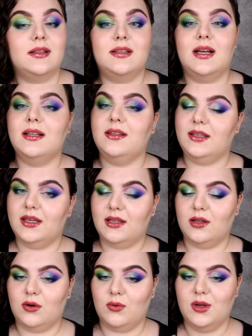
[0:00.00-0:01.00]
than
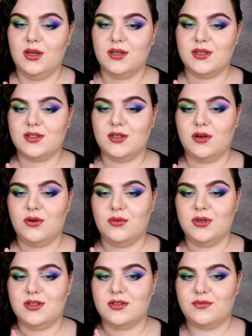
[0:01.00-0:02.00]
yellow, so
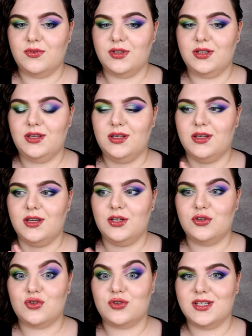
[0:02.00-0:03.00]
it's really
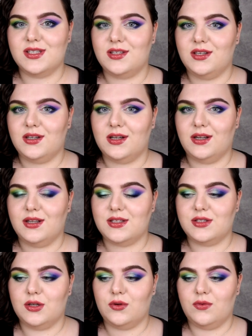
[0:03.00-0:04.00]
interesting color
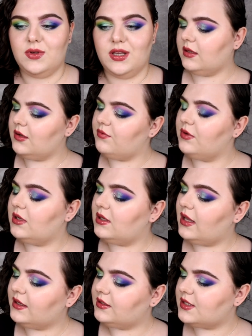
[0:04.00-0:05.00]
story. I really
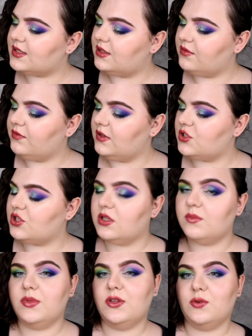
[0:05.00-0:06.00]
like this
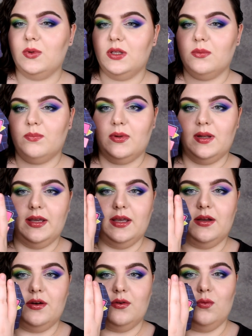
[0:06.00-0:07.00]
division between
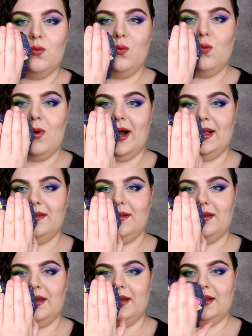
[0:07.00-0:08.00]
player
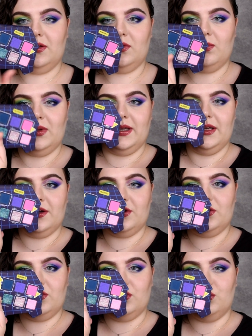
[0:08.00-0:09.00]
1 and player
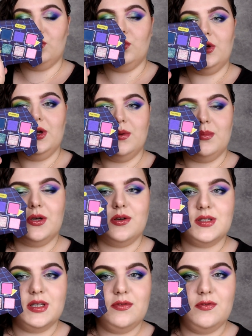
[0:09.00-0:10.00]
2,
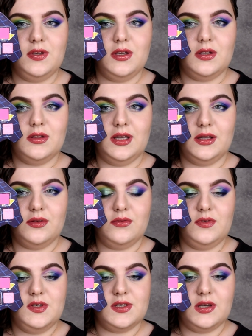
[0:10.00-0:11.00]
because I think that
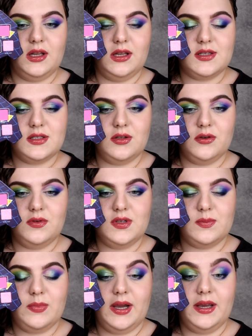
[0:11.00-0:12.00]
these color
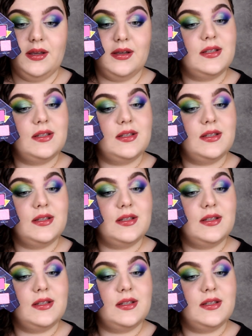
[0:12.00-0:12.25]
stories by